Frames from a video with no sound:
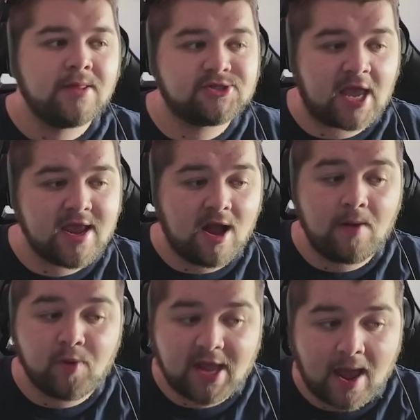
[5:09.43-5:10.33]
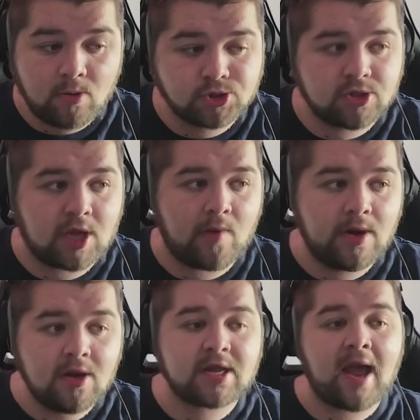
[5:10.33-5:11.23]
the data hub we can also go
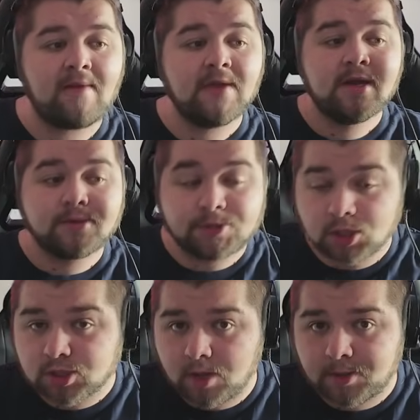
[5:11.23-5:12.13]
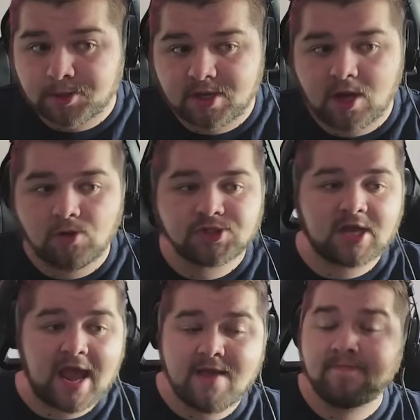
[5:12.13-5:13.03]
and look at. Just over 3 goals a
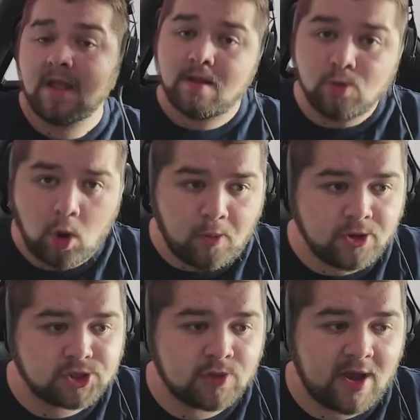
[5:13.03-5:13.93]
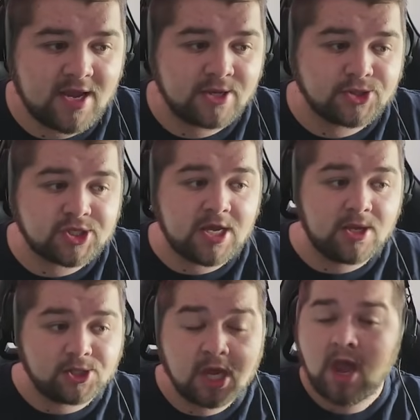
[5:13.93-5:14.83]
game, 0.28
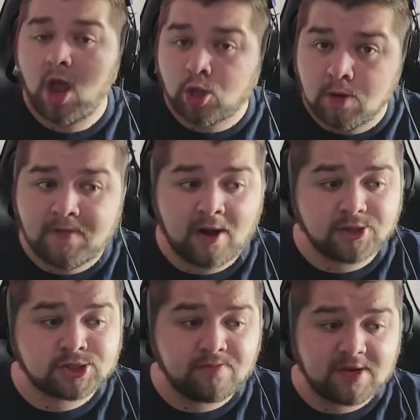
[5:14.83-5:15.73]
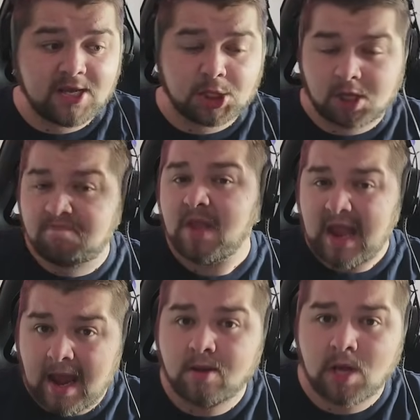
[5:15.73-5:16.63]
conceded, a good pass completion,
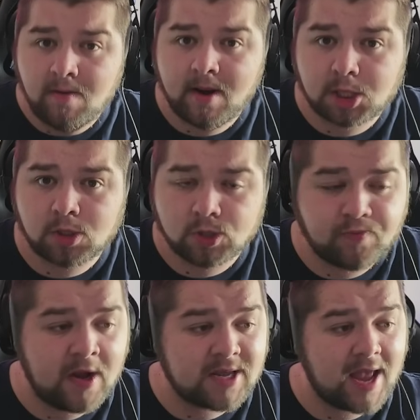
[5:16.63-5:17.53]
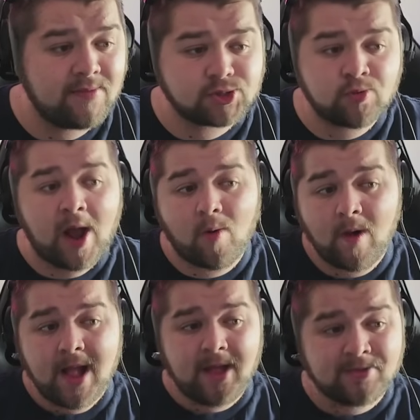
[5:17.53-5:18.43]
and a good amount of shots per game as well.
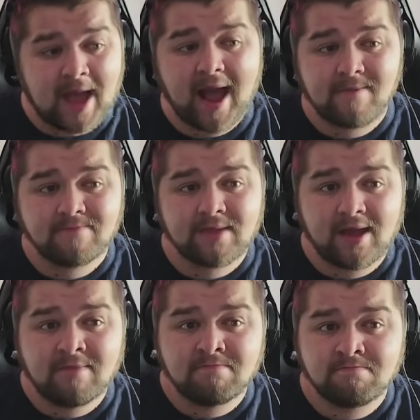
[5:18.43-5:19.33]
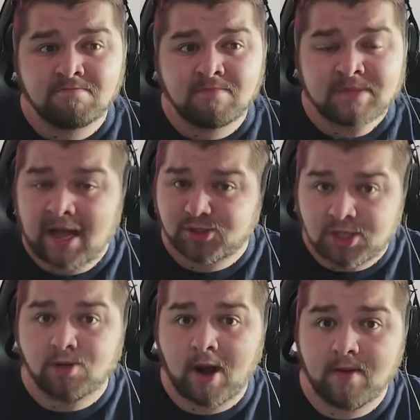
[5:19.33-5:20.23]
That's
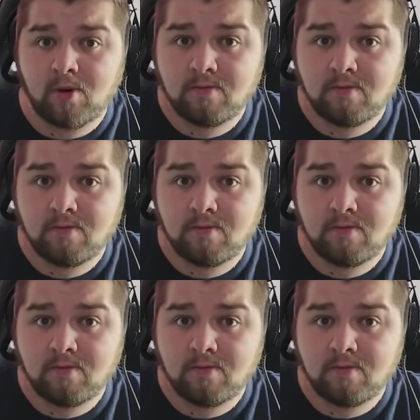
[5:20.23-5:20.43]
incredible.